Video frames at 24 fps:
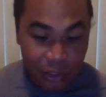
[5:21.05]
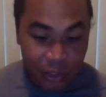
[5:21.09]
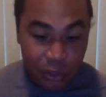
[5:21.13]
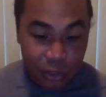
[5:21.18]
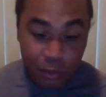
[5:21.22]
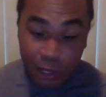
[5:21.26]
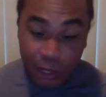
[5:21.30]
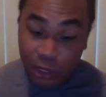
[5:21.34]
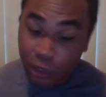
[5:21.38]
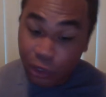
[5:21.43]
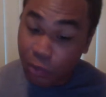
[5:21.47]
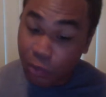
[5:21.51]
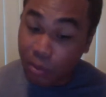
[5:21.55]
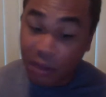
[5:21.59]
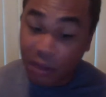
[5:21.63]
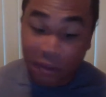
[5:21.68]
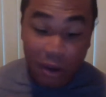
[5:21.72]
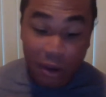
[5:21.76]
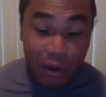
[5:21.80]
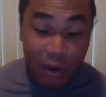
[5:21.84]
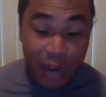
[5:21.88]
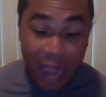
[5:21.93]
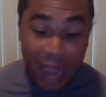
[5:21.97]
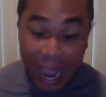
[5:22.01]
Just make sure you be
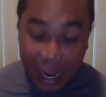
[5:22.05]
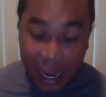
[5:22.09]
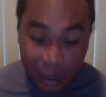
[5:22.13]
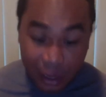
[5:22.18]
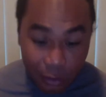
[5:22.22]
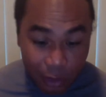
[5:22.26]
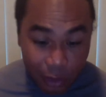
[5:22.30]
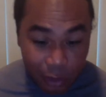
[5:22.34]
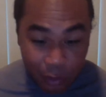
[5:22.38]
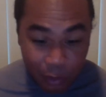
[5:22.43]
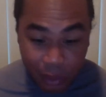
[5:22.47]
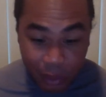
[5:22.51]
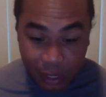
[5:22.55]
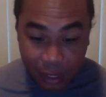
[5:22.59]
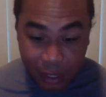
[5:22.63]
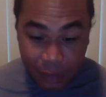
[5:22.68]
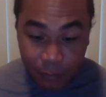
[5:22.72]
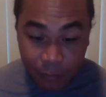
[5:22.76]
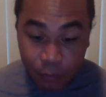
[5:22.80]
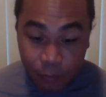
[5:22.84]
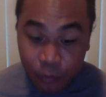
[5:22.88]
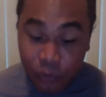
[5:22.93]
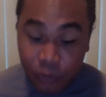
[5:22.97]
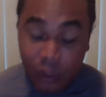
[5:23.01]
very accurate with it.
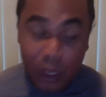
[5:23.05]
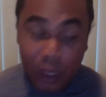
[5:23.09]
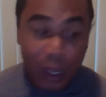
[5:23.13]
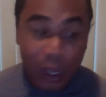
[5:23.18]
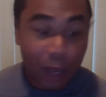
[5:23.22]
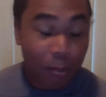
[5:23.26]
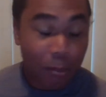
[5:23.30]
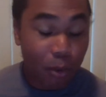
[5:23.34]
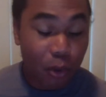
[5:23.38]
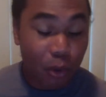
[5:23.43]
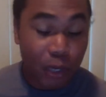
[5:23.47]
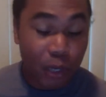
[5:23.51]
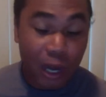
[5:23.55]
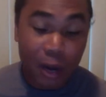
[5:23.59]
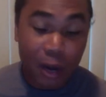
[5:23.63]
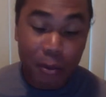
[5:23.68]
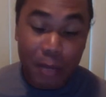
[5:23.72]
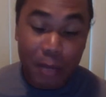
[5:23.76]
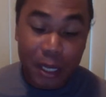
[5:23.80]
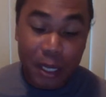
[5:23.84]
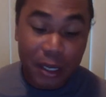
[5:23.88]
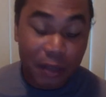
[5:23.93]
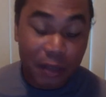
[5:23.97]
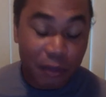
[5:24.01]
Bow and arrow
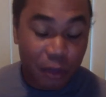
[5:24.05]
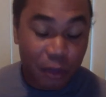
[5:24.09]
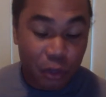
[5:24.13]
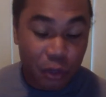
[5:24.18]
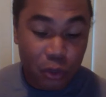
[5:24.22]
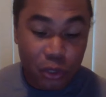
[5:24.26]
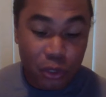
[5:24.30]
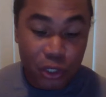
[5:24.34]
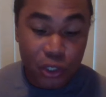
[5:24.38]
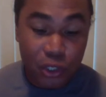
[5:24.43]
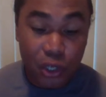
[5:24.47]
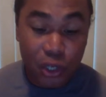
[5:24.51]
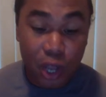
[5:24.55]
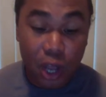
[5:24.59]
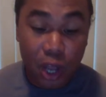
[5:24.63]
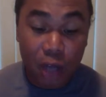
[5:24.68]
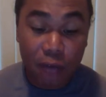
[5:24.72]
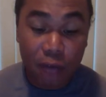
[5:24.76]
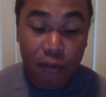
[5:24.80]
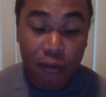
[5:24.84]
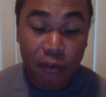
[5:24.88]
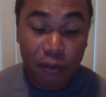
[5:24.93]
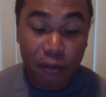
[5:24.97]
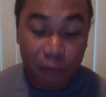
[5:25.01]
mean if you use it to
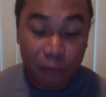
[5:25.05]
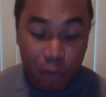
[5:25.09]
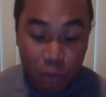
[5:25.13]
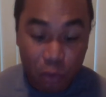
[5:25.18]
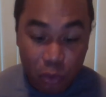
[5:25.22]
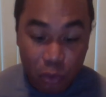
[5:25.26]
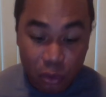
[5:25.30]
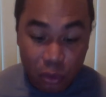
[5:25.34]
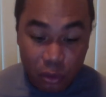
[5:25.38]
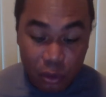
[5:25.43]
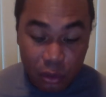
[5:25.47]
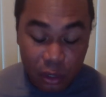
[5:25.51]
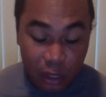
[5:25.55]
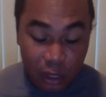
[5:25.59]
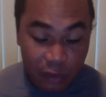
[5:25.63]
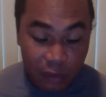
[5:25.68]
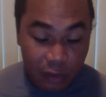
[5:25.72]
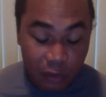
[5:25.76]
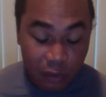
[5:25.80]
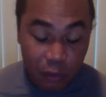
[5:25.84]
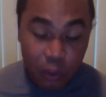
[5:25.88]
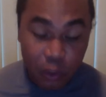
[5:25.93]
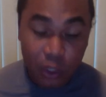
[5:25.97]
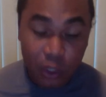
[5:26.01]
hunt for food, if
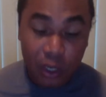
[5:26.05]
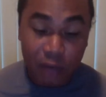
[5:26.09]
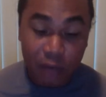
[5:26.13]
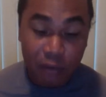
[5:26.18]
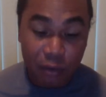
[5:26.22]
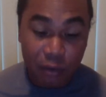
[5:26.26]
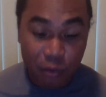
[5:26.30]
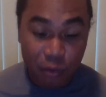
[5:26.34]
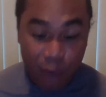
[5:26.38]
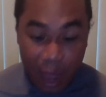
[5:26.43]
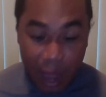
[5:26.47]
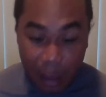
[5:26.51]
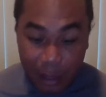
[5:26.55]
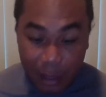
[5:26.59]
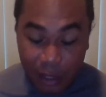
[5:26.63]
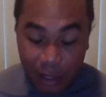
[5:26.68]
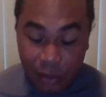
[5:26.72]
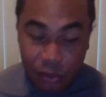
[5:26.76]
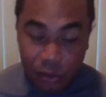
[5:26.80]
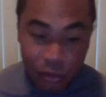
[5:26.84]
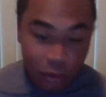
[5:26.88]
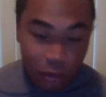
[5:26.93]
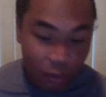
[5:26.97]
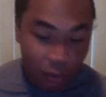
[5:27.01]
you want to hunt for rabbits
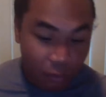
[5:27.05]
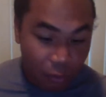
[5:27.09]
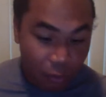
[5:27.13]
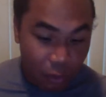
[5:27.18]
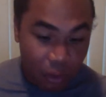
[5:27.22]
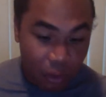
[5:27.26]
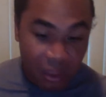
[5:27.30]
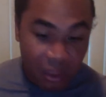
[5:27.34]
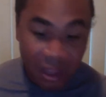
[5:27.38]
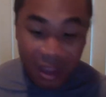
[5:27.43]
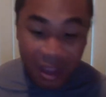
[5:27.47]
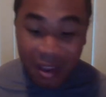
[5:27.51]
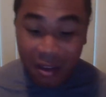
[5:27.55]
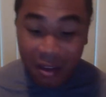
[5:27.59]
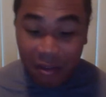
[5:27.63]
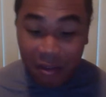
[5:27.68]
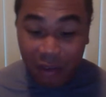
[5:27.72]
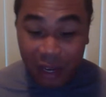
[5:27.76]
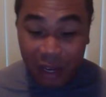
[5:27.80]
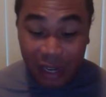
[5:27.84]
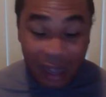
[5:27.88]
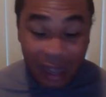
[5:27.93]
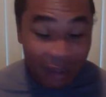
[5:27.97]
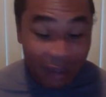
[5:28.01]
and so forth,
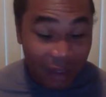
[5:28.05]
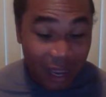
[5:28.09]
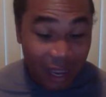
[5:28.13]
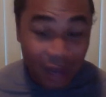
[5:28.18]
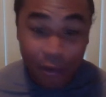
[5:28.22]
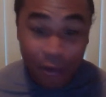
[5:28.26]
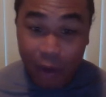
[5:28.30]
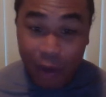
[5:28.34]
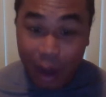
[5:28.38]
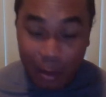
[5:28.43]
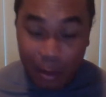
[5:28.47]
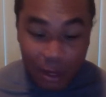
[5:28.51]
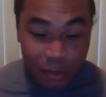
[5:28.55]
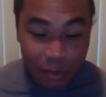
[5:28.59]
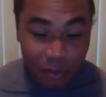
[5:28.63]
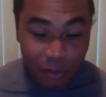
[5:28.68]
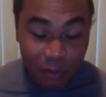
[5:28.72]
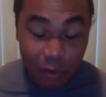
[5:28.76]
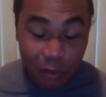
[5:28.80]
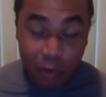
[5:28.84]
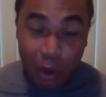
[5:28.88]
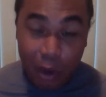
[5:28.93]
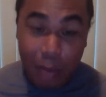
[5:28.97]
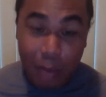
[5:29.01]
fine. I've had rabbits
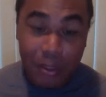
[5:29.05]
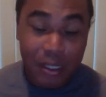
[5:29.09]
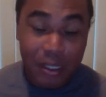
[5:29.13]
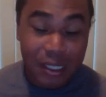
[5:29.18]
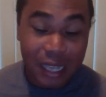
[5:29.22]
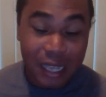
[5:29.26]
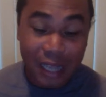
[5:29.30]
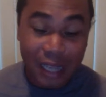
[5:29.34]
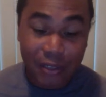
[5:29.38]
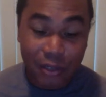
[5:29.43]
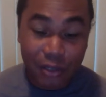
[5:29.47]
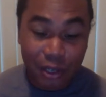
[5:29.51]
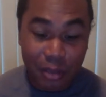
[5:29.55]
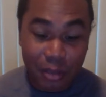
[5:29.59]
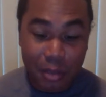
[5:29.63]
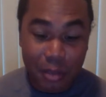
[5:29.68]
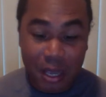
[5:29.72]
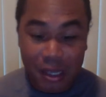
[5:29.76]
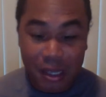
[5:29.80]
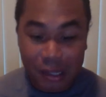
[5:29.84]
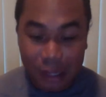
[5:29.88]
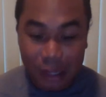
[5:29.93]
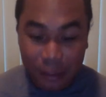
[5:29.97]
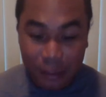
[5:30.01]
before. Rabbits is actually
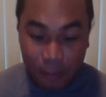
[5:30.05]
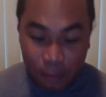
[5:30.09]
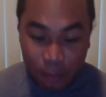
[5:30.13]
amazing.